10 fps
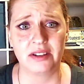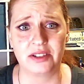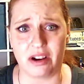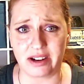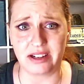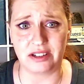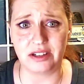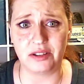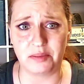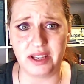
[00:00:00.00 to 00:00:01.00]
talking
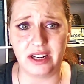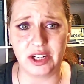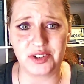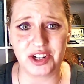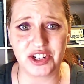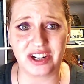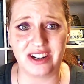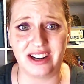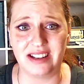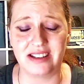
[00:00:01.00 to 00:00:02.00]
to the pediatrician
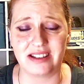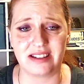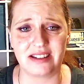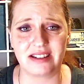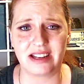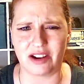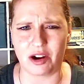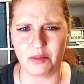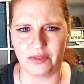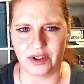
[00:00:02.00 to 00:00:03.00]
is is
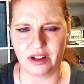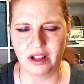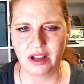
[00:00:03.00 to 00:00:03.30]
harmful.